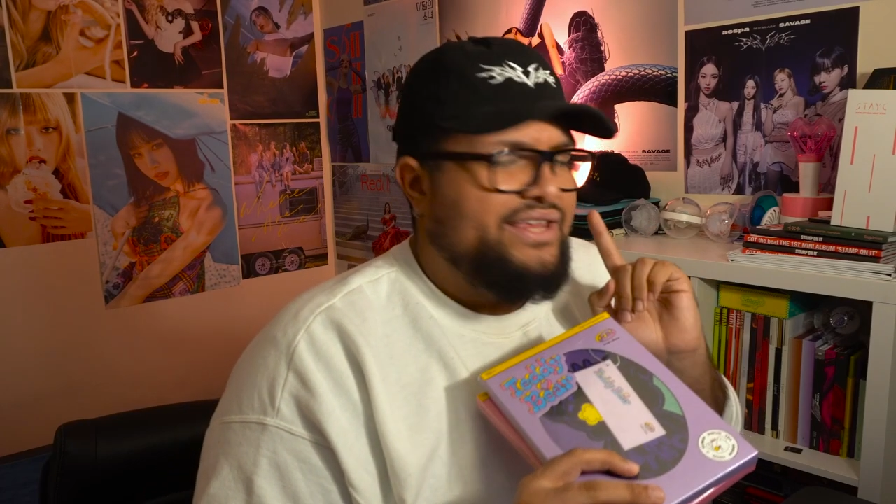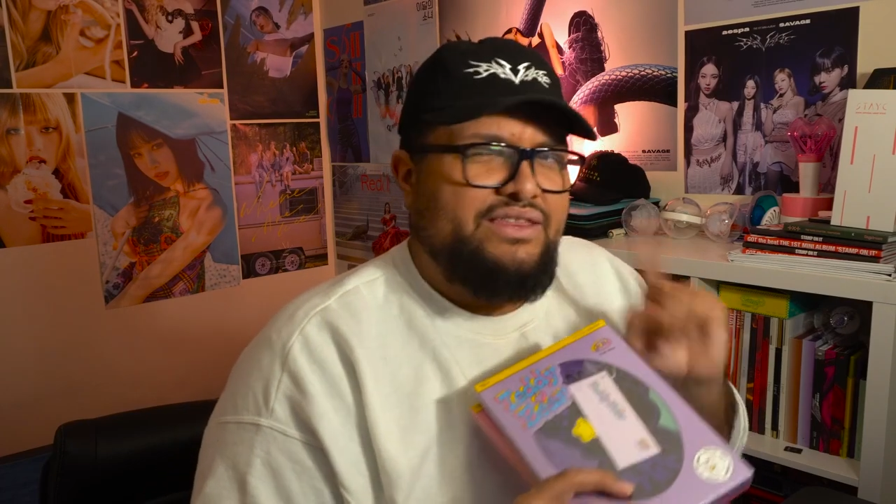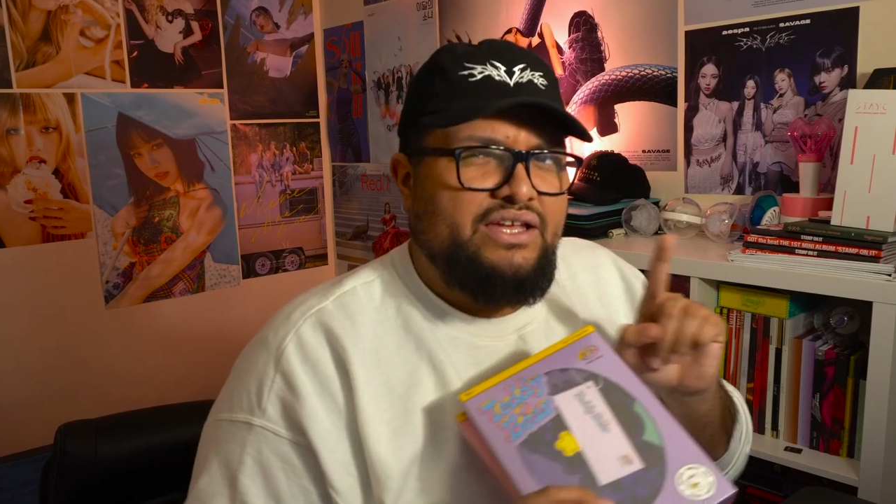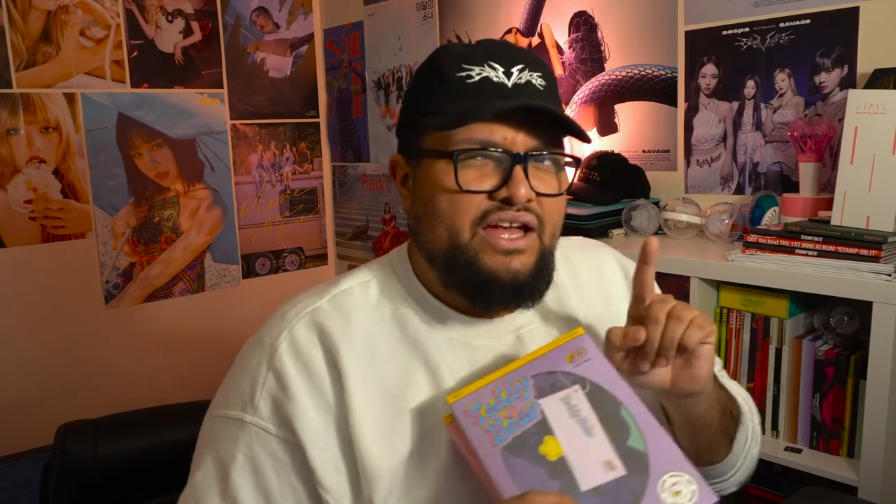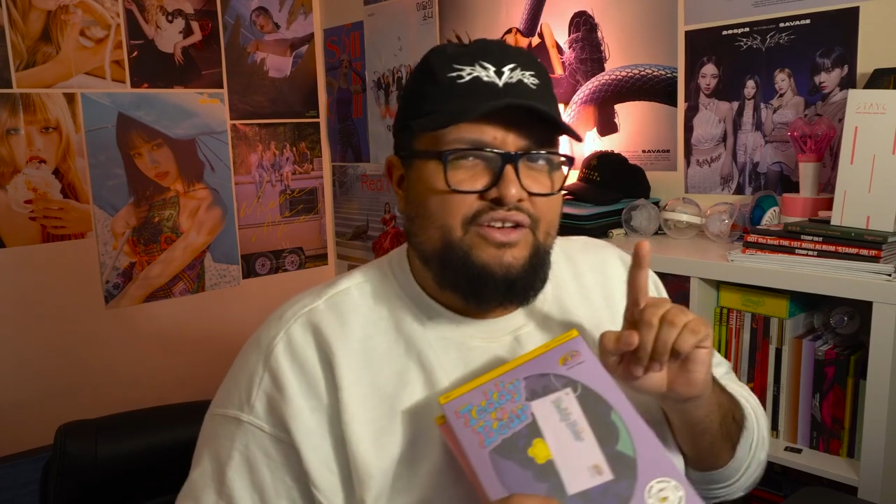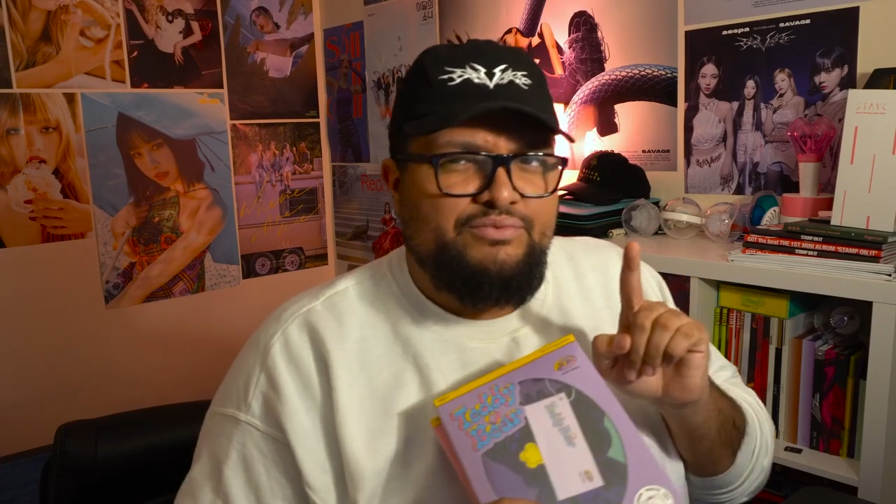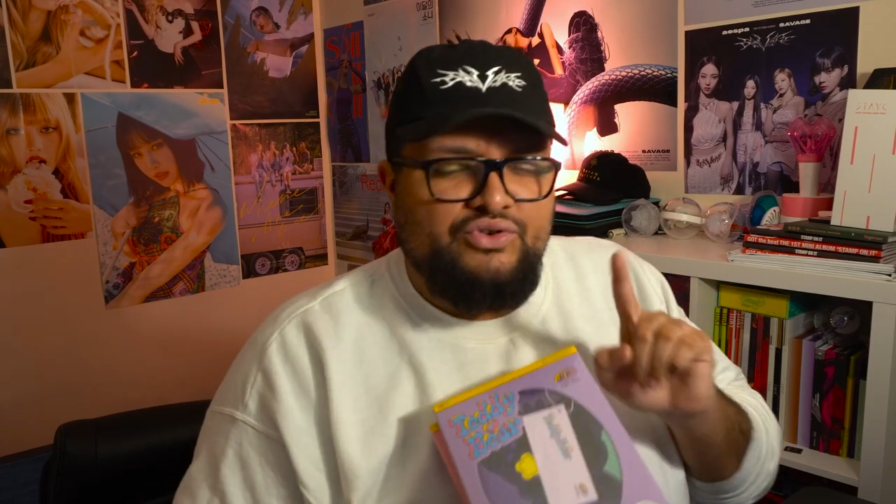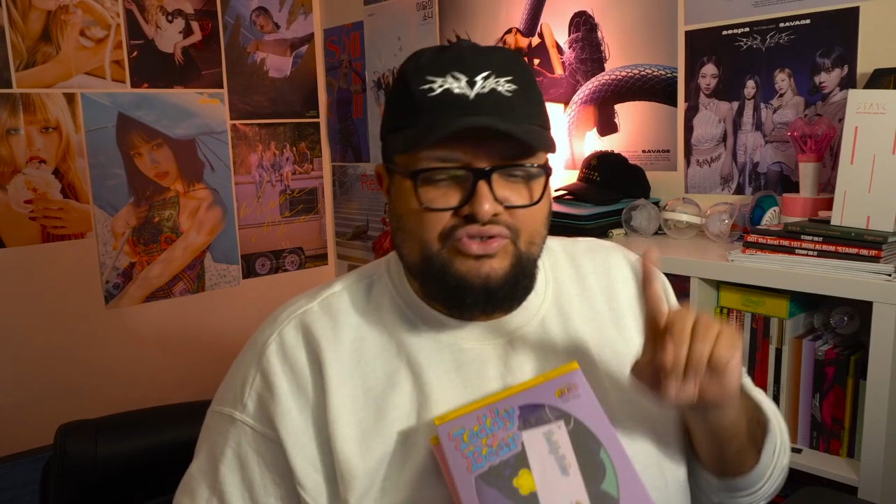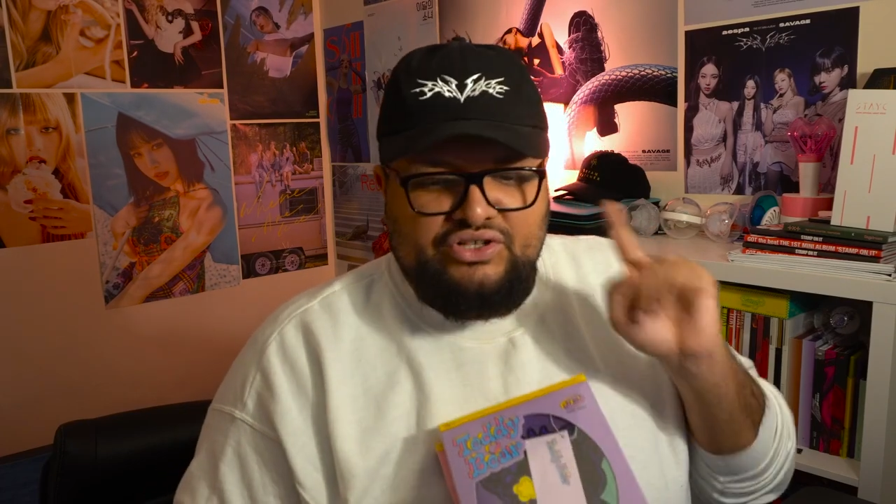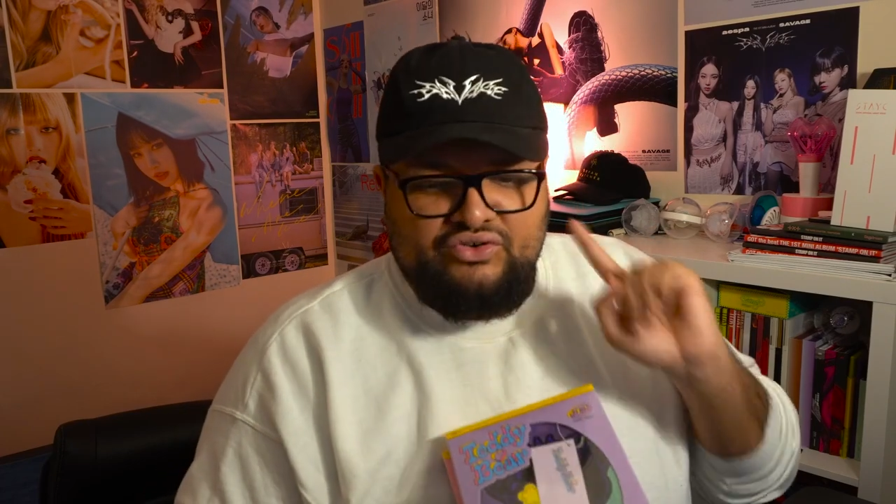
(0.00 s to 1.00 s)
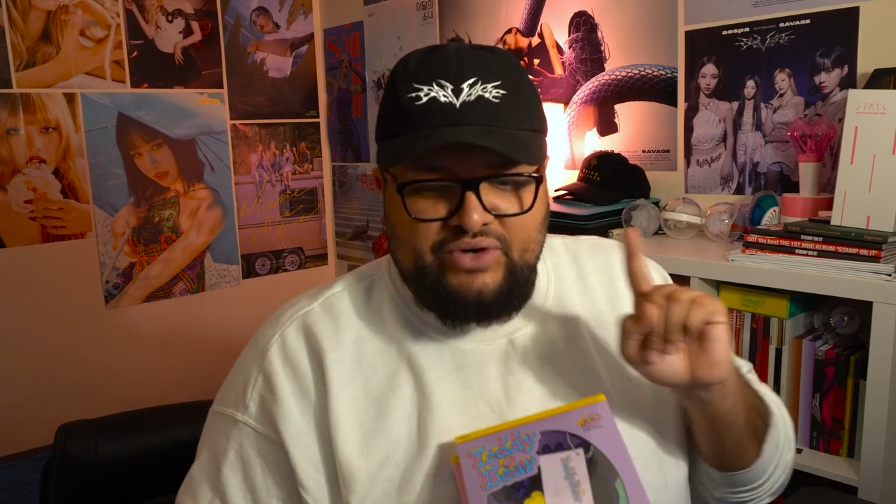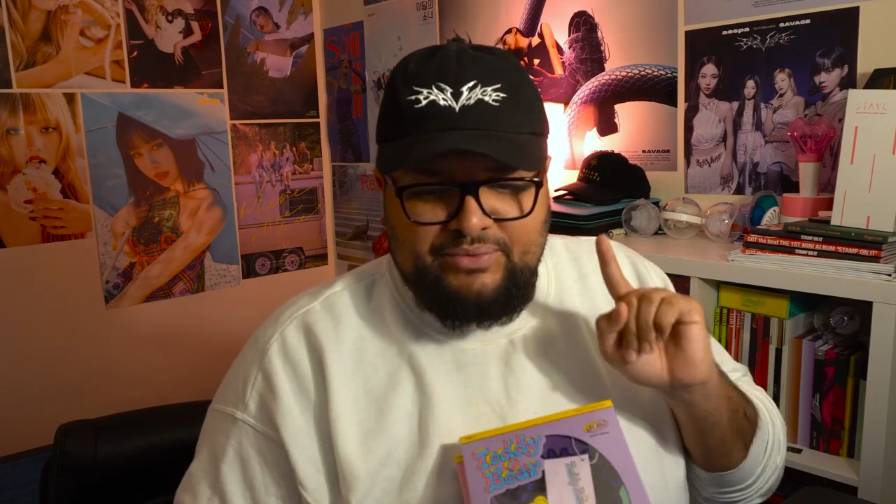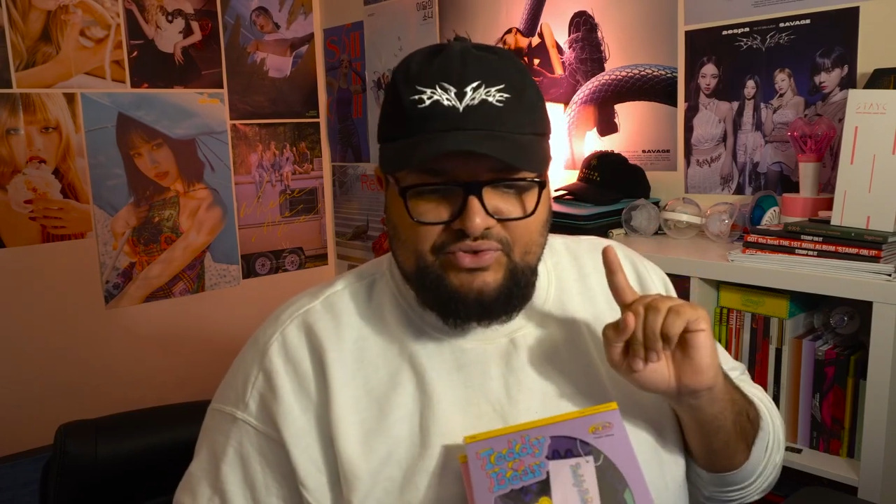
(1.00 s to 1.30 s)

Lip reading: I think I have posters. I'll grab